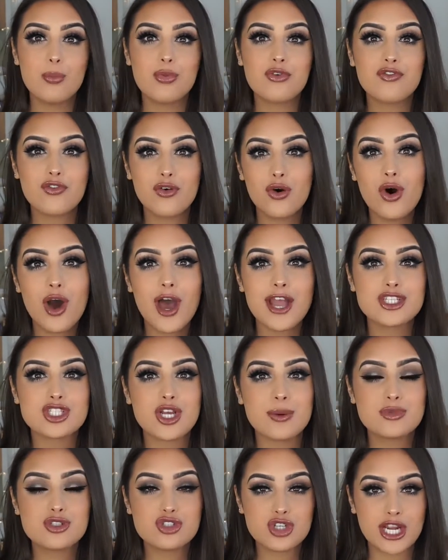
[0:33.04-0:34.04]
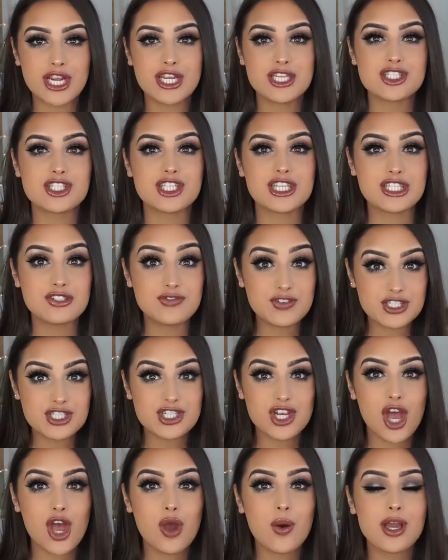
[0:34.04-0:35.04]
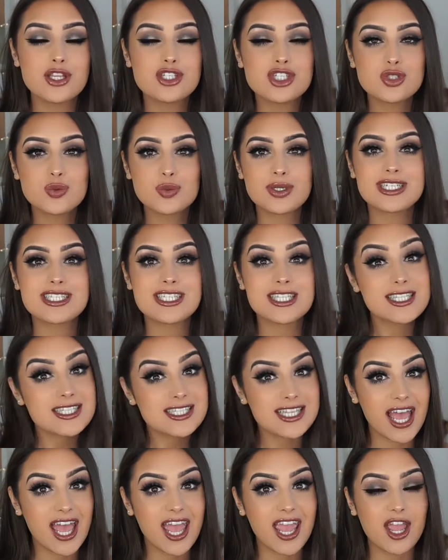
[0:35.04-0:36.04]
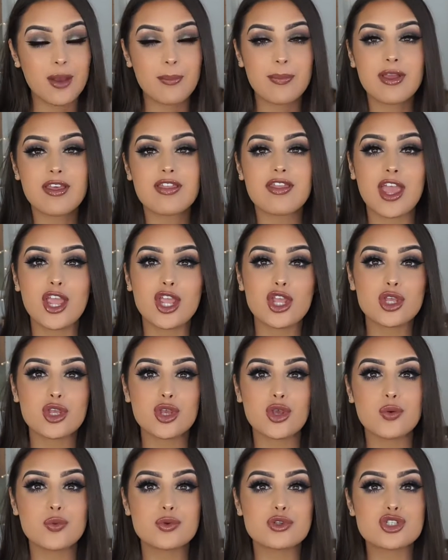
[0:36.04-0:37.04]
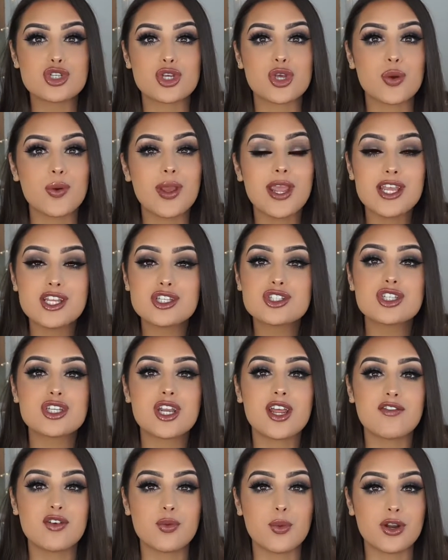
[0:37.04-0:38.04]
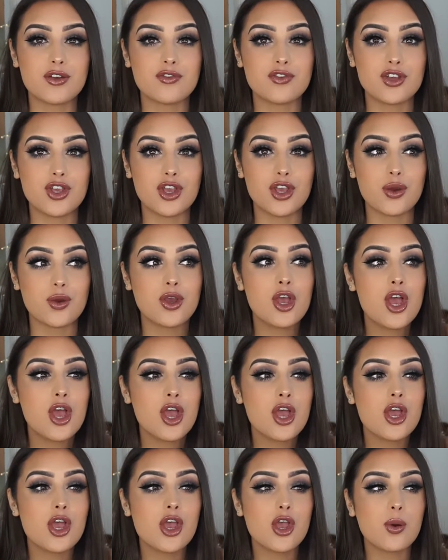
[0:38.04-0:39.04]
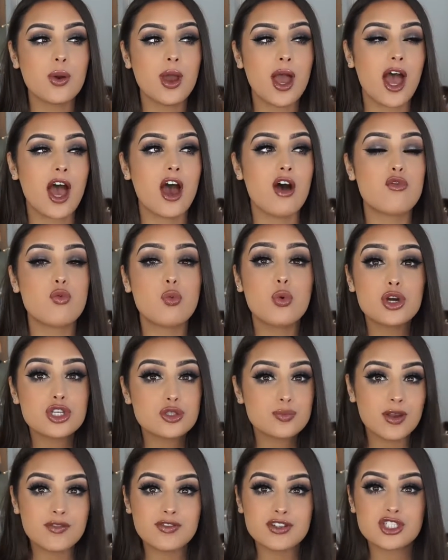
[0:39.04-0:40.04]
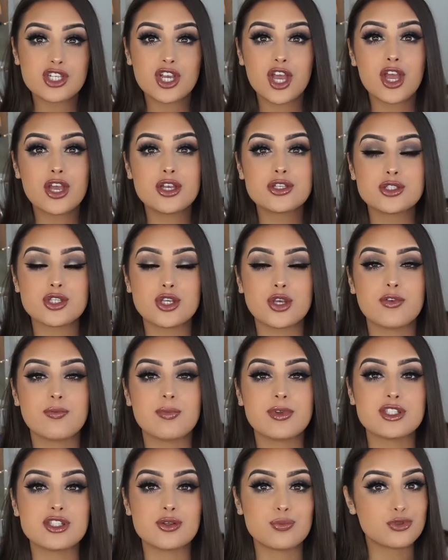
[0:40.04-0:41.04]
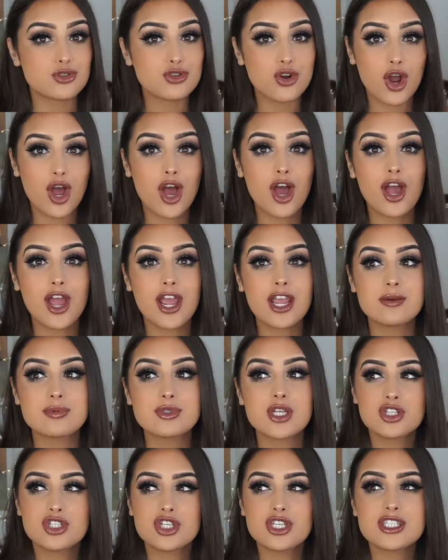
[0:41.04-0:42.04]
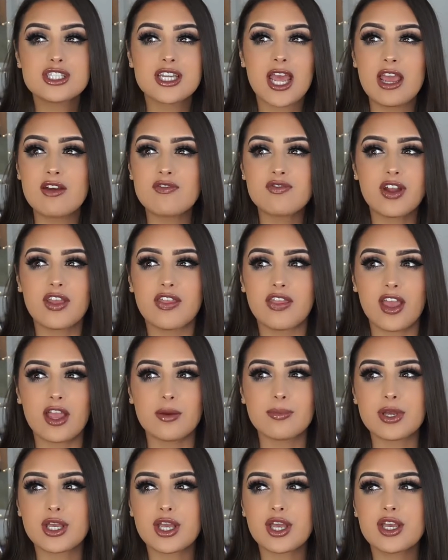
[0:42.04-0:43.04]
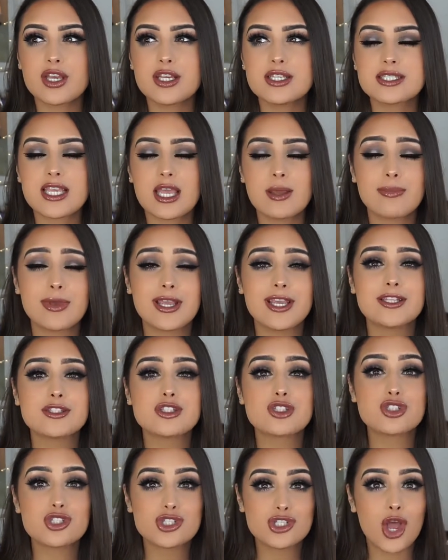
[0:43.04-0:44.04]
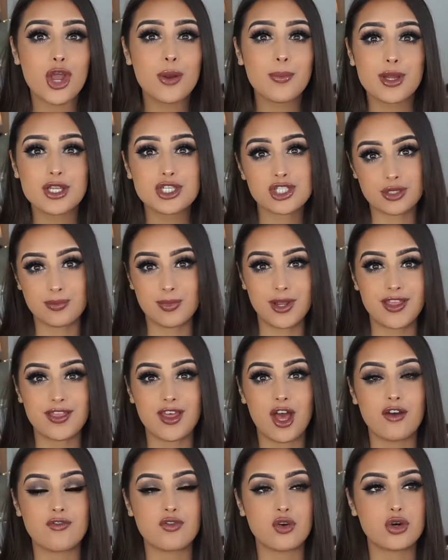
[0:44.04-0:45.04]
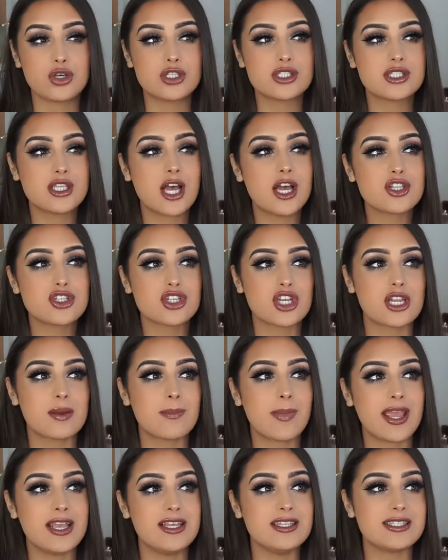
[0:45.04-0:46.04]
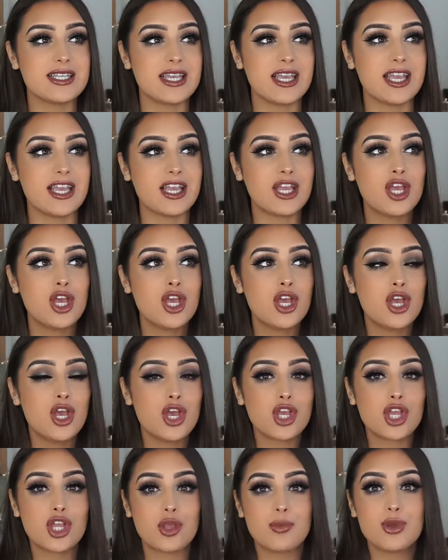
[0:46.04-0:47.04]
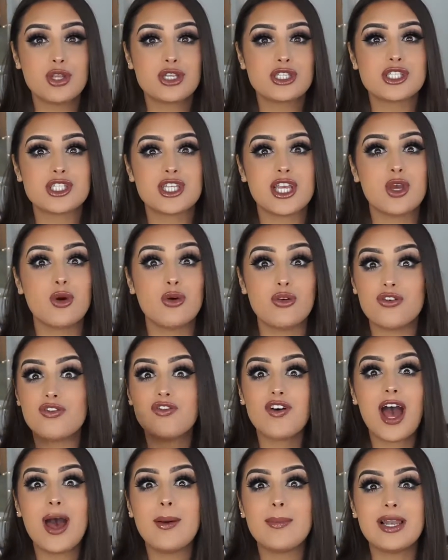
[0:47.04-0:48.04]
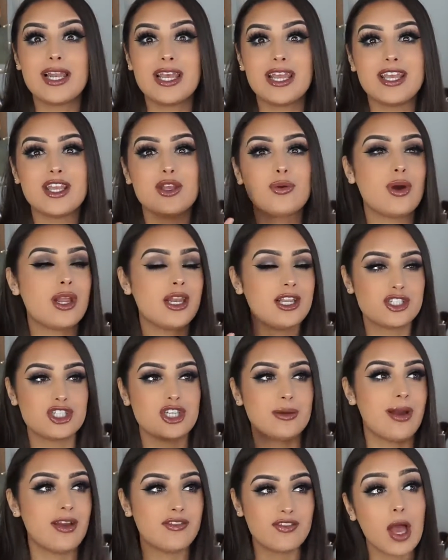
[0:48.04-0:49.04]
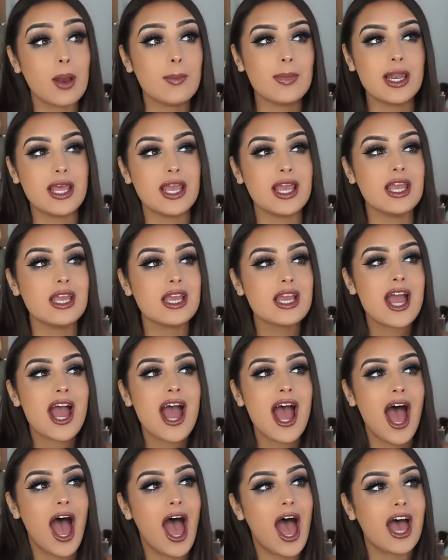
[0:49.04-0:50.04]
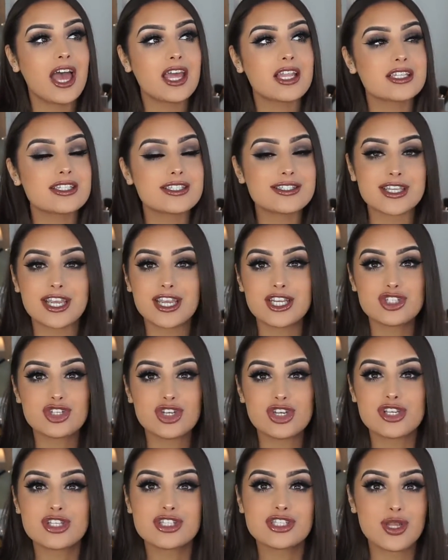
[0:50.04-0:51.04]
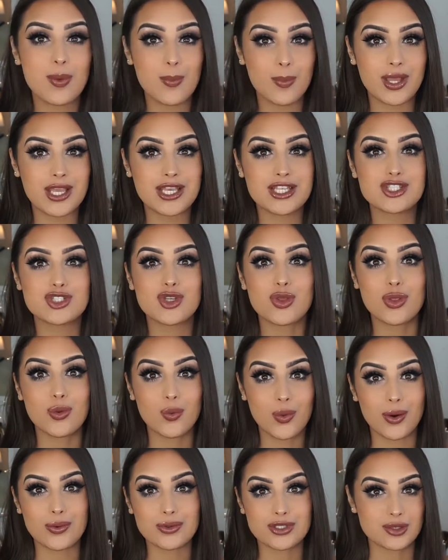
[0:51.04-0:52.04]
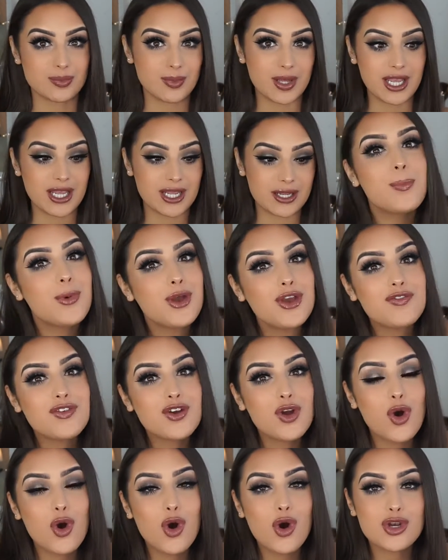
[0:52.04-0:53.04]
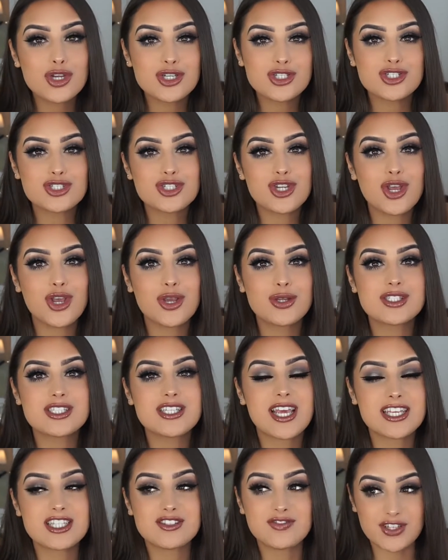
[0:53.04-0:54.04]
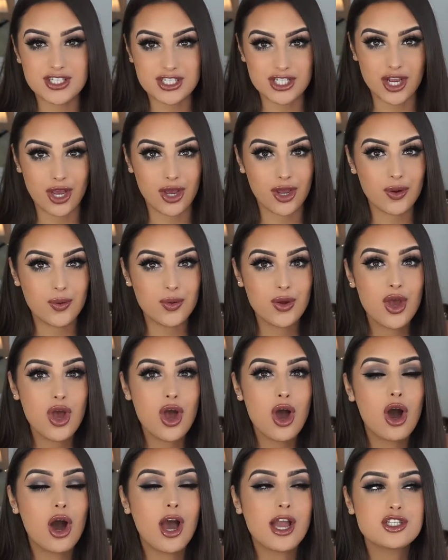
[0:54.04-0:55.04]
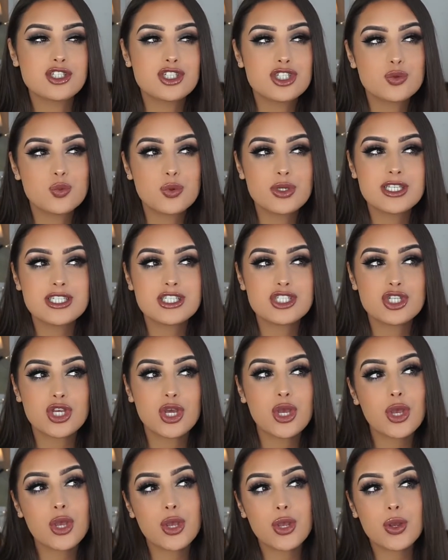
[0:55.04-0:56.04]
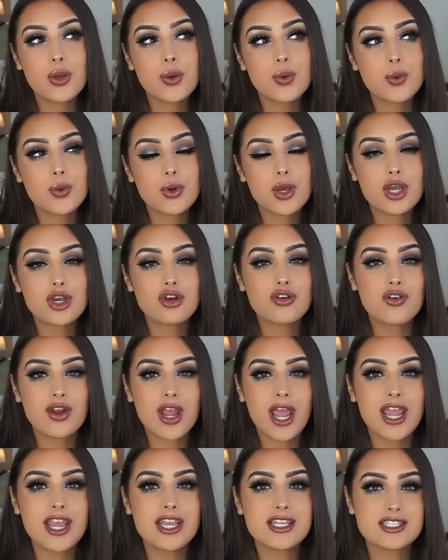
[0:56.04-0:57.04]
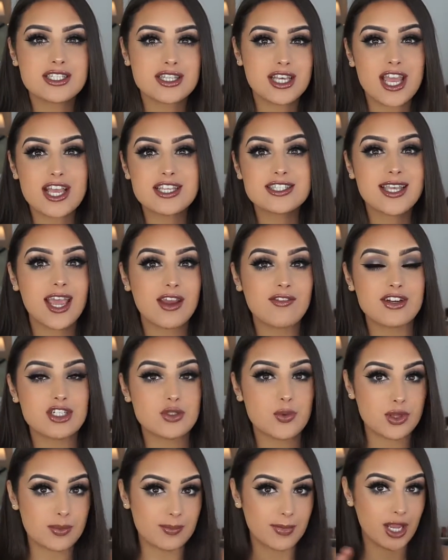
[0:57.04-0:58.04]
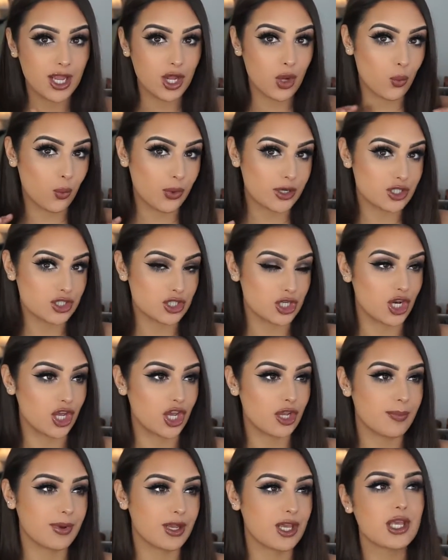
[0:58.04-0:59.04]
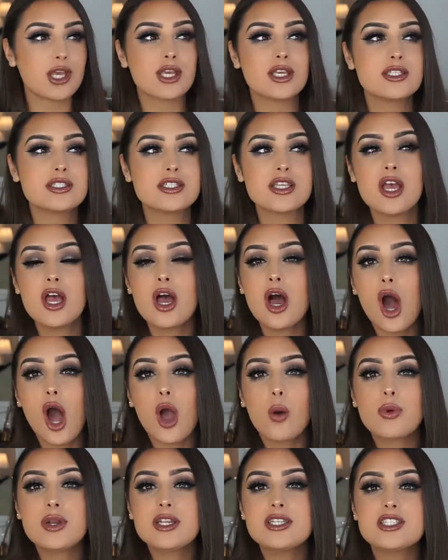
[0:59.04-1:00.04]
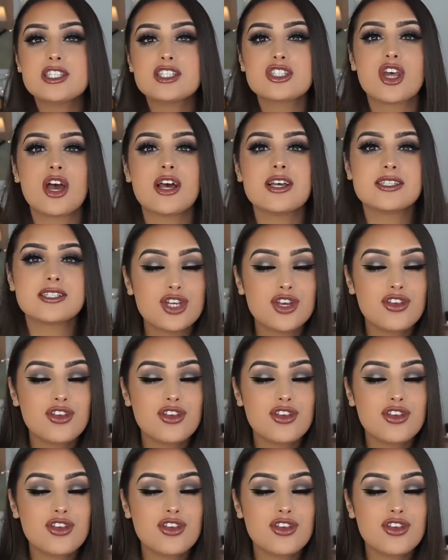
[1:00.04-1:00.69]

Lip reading: Before I jump straight into this video, I just wanted to say a big thank you to each and every one of you who have watched my videos, who have been subscribed, just everything, because it means so much to me that I've got such an amazing community or family. You are literally my family and it just means the world to me. Moving on to today's video, I just wanted to create this get ready with me winter look because I wanted to start